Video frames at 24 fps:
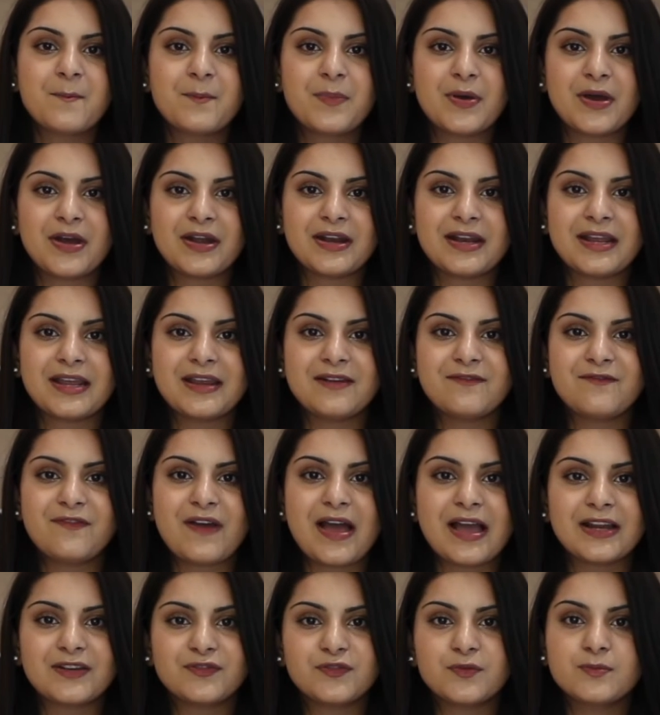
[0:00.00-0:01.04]
but in
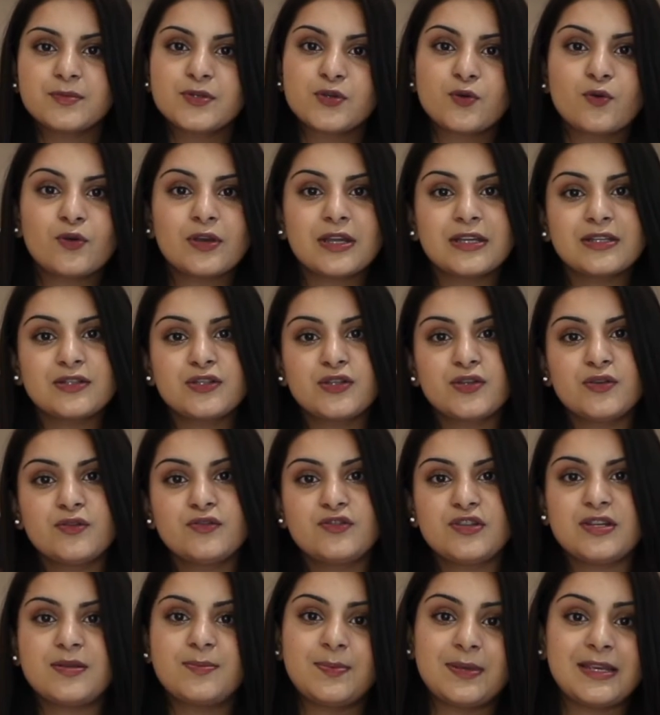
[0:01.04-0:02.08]
fact, from talking to
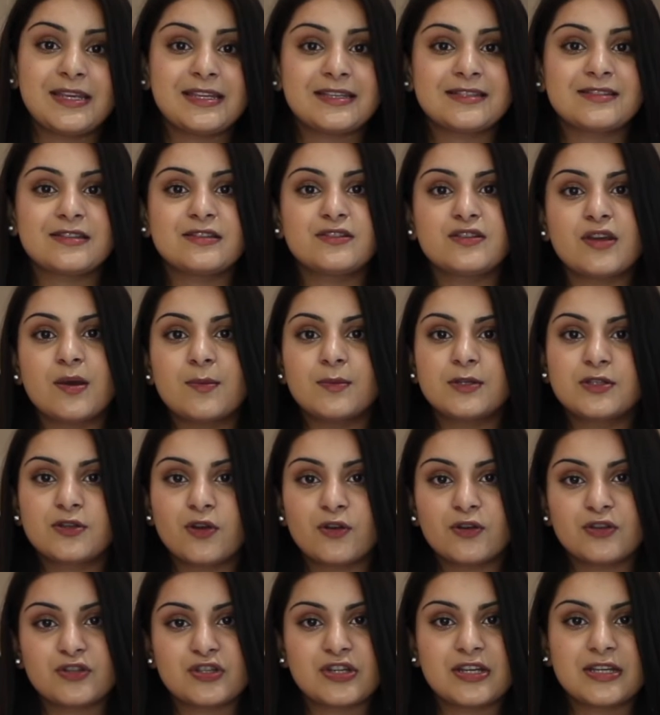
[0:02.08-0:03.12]
GPs and
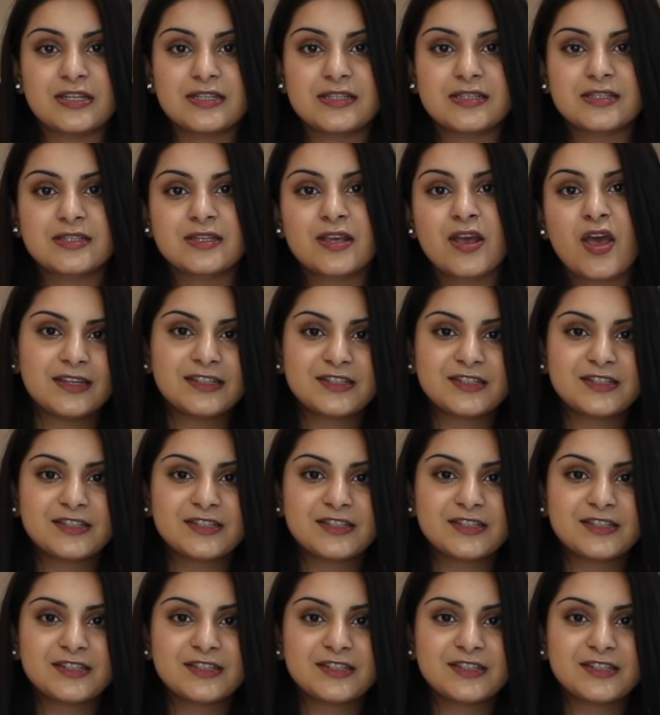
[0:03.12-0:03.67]
dermatologists,